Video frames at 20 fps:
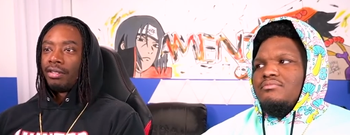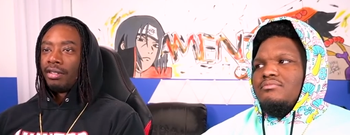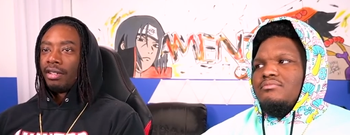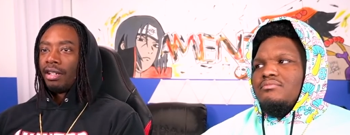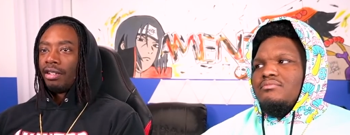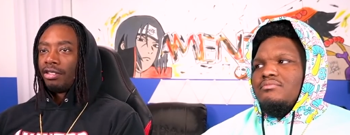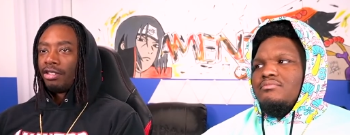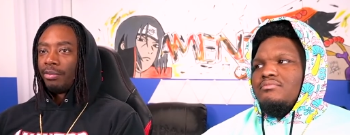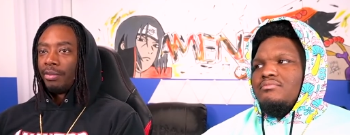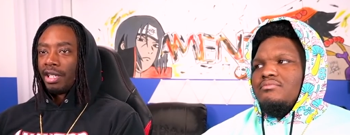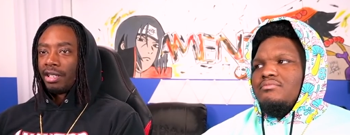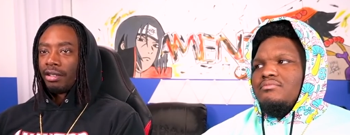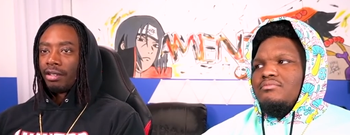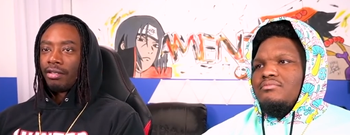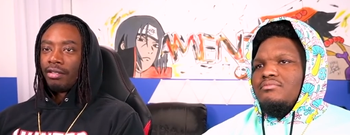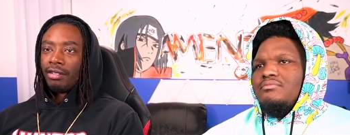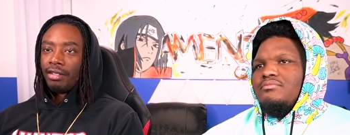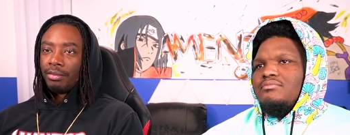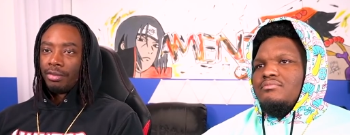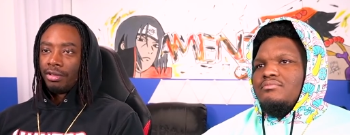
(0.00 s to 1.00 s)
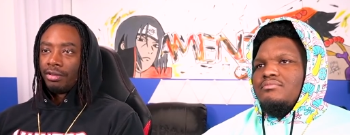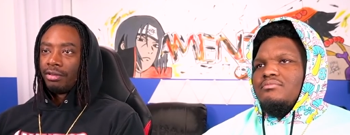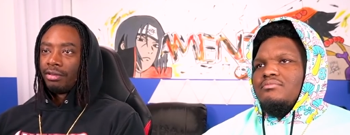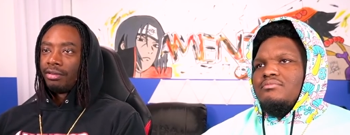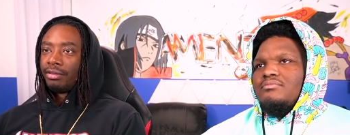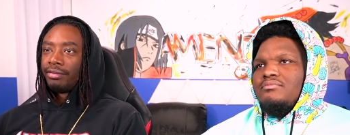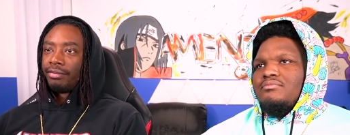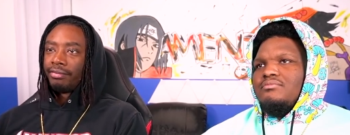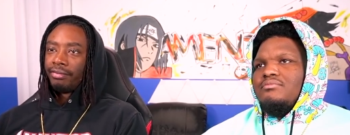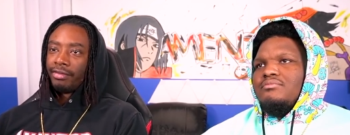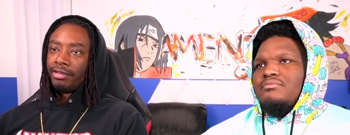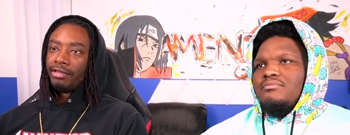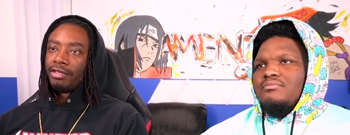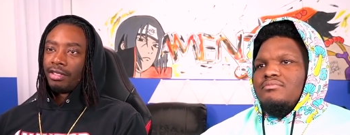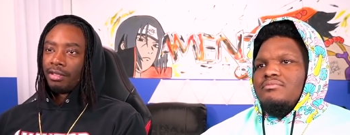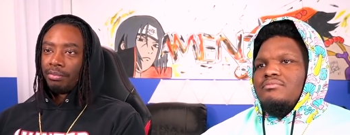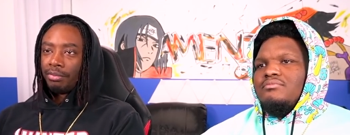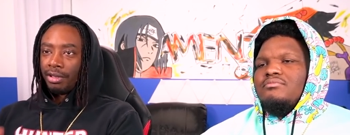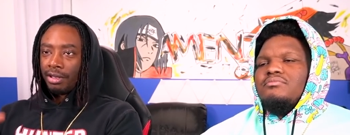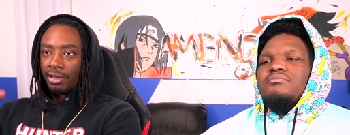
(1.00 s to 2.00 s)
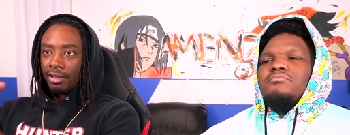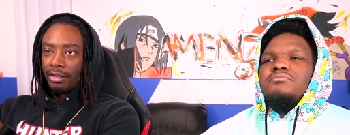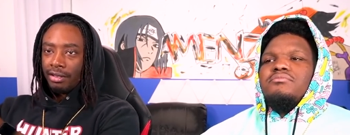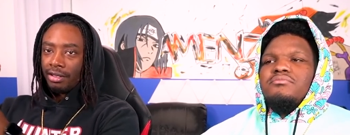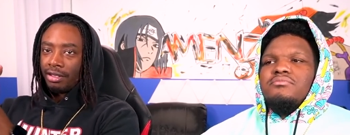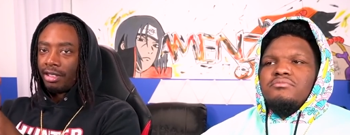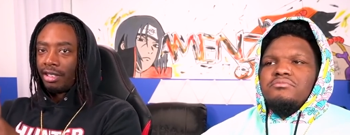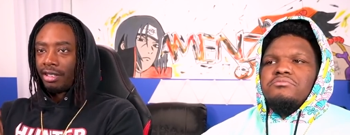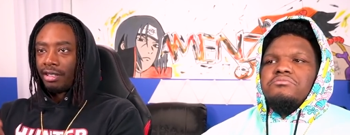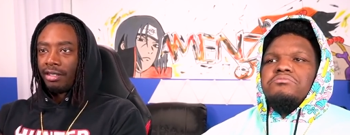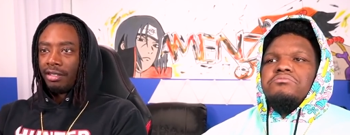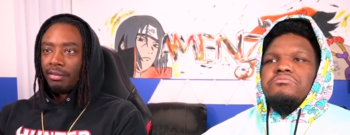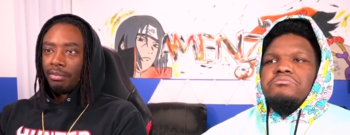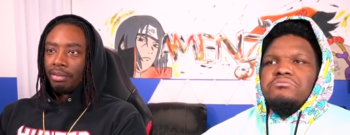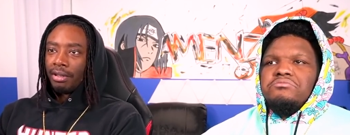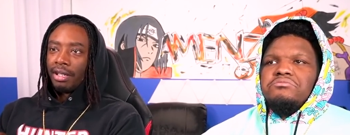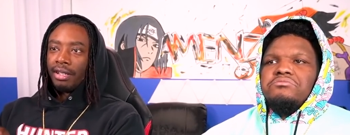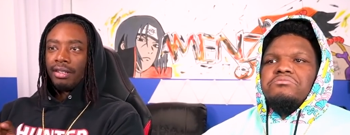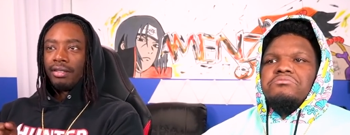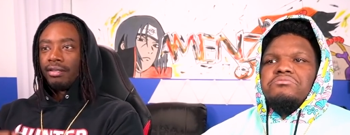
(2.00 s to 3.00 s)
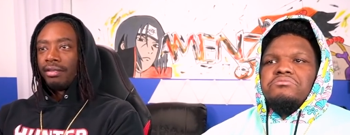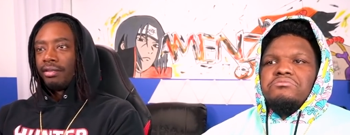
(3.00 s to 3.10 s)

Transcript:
Speaker 1: I used to make the caramel. The big old stick in the pot.